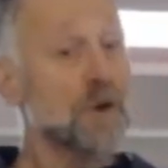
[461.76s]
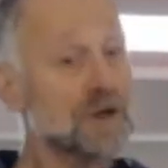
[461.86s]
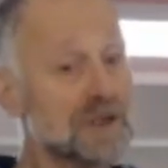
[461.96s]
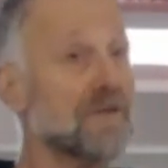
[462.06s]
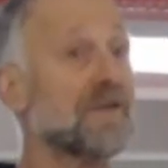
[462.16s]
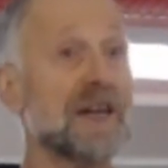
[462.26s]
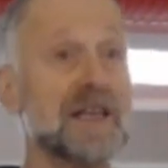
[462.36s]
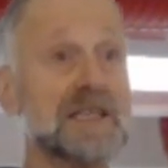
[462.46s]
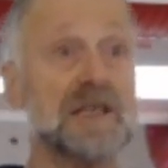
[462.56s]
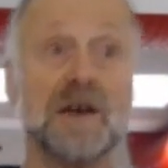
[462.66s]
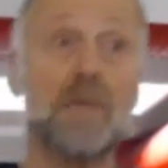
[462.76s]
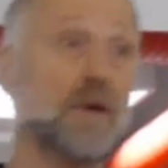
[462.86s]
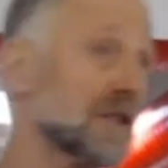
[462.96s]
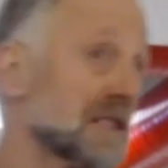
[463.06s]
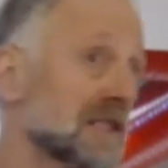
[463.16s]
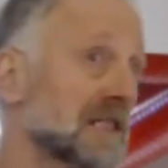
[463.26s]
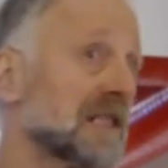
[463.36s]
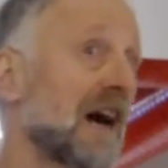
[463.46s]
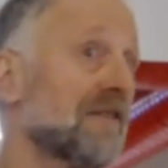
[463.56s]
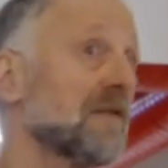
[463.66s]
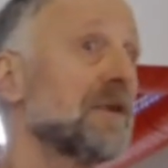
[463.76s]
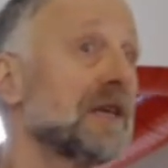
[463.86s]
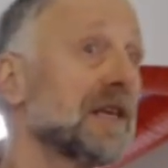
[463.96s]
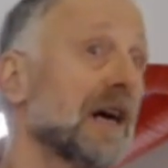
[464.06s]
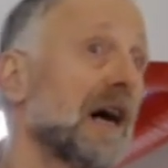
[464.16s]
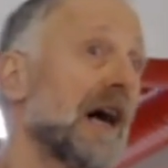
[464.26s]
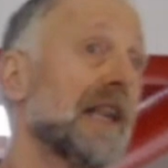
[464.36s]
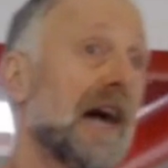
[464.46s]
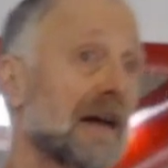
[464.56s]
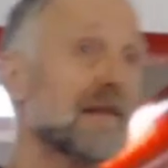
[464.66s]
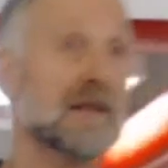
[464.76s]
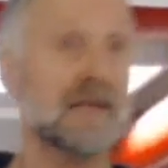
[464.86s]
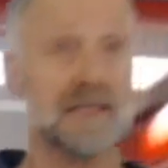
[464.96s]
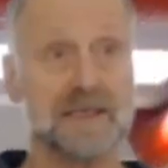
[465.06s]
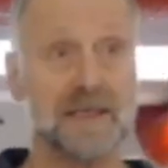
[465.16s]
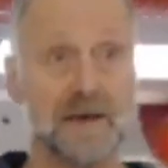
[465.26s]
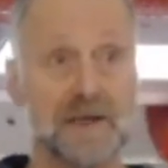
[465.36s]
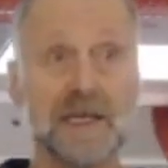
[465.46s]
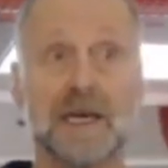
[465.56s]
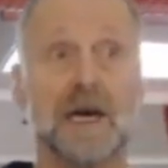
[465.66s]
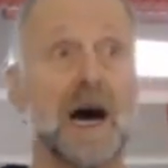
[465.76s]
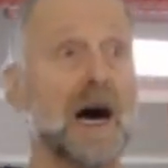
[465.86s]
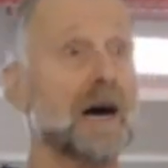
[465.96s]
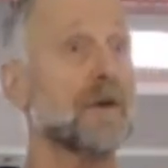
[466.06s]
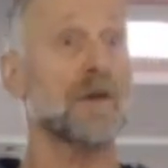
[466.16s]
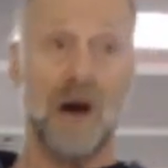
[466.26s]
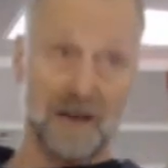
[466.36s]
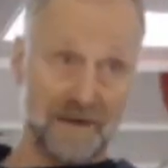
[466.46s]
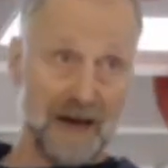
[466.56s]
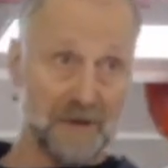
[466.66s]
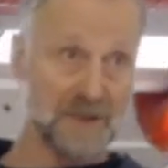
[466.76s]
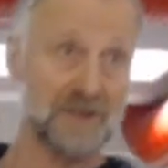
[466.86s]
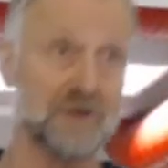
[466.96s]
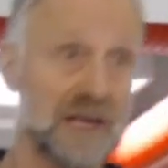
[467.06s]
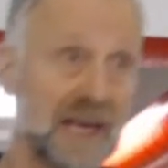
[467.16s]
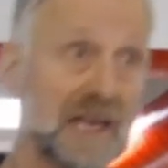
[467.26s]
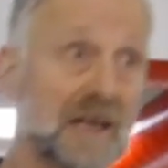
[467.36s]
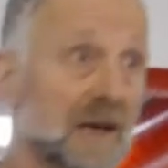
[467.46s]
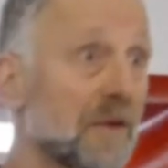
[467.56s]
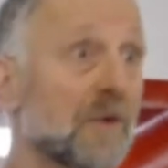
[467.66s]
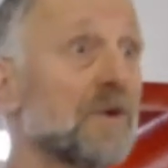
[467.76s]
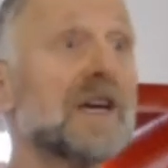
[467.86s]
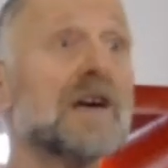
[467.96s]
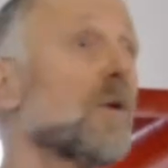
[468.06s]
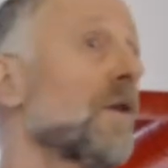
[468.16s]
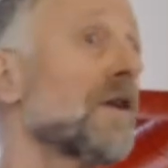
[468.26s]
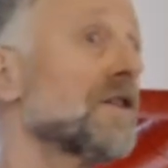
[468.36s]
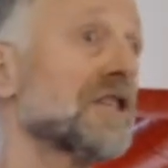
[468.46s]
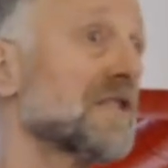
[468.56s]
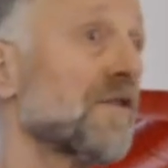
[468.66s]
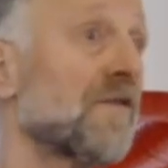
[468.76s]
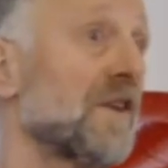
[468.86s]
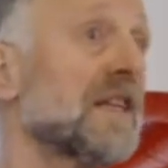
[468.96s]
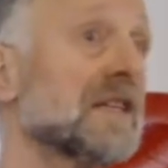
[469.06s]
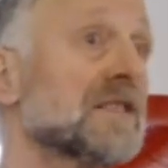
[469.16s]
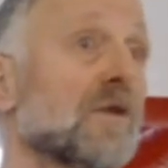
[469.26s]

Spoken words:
Personal fitness, a person doesn't have to be an athlete necessarily. A lot of athletes do take it, but we can go in there just for fitness.